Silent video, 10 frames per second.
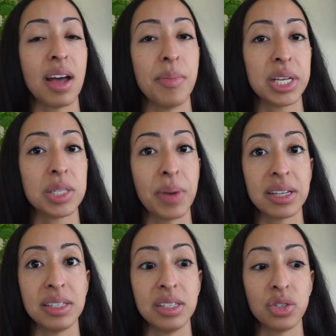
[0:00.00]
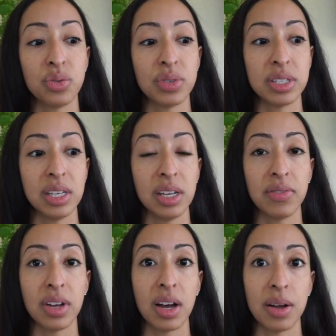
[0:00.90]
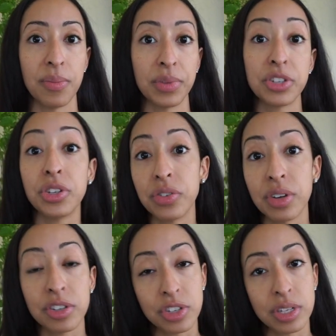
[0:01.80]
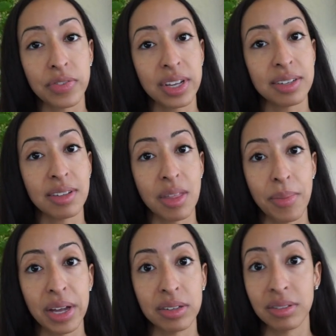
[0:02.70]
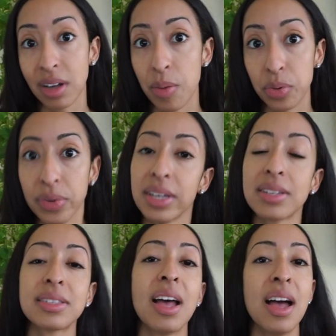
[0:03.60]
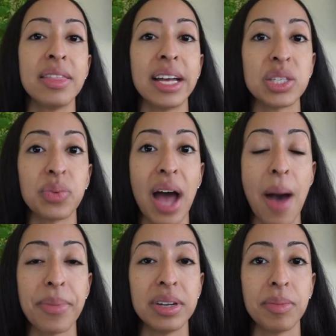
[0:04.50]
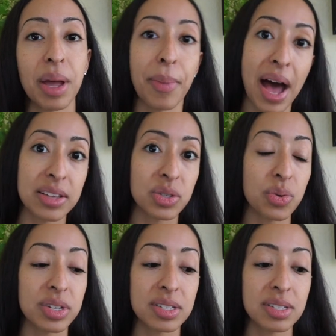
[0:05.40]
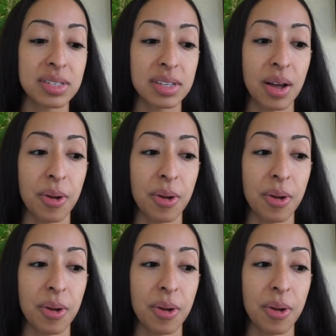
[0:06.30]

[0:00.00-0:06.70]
I'm expecting to receive a certificate in the mail in a couple weeks. That's what happened in my past courses.